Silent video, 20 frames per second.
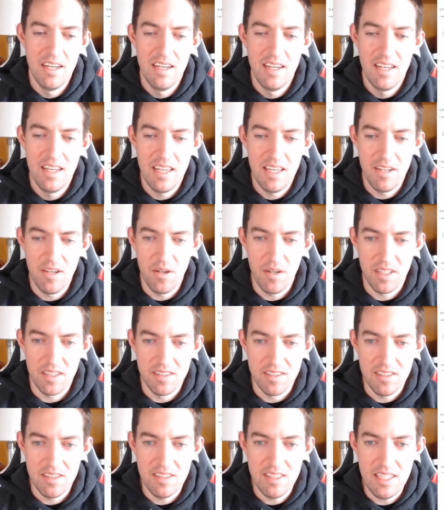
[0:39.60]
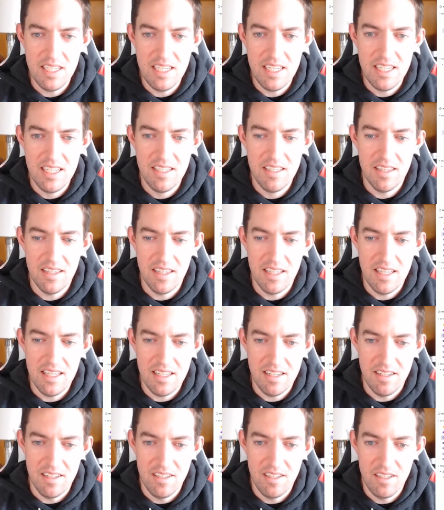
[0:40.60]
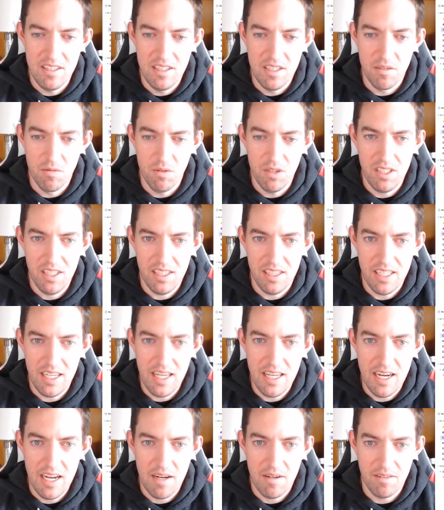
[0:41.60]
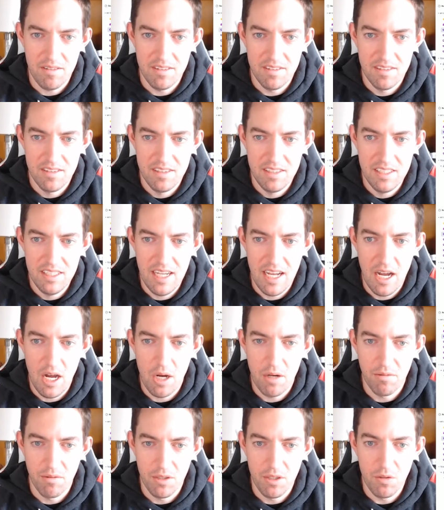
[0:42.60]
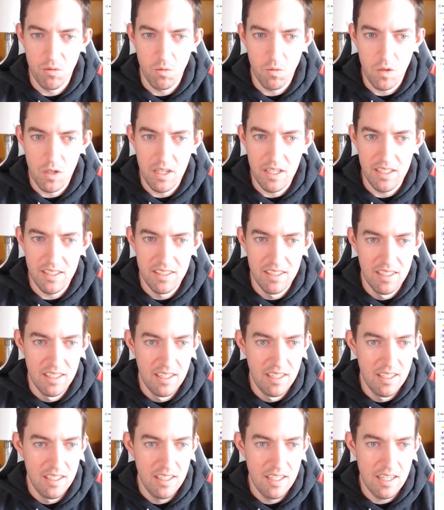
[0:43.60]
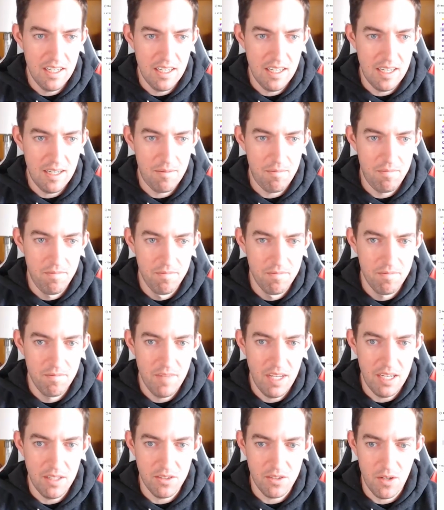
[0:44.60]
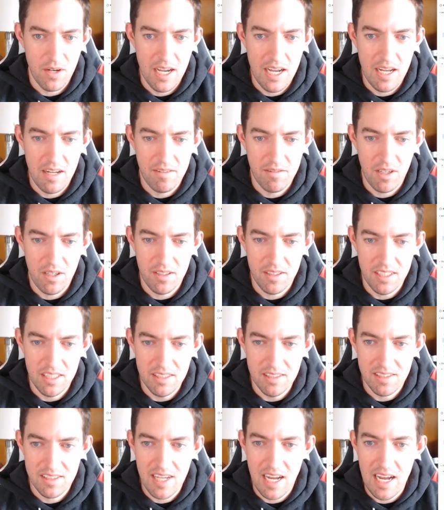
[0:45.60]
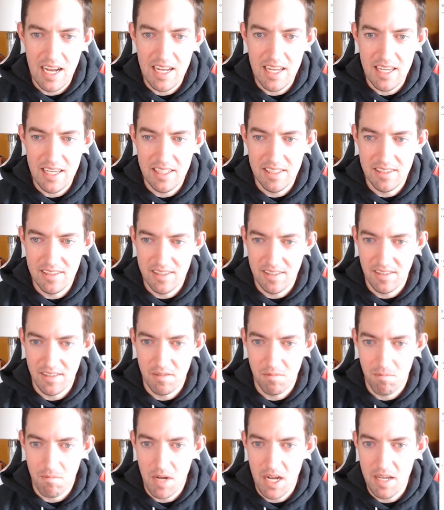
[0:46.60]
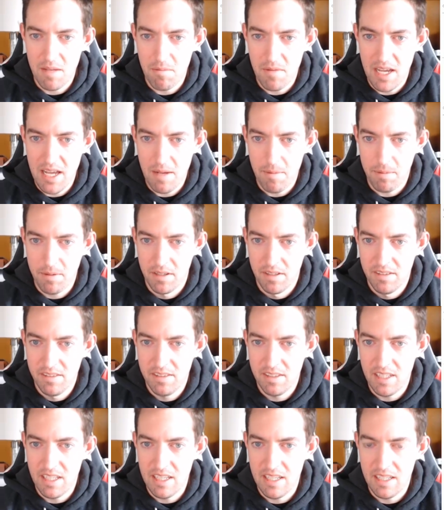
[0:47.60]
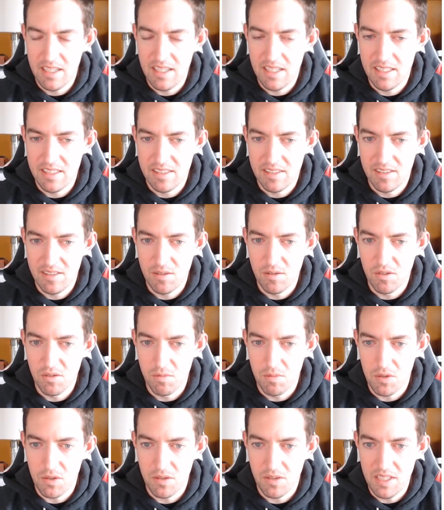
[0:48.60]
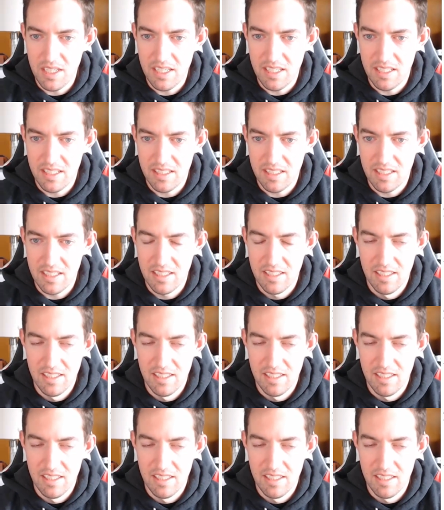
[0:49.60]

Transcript: And you can see that you can really lay it out however you want. I also have all these tie-ins. This is a mind map that is usable in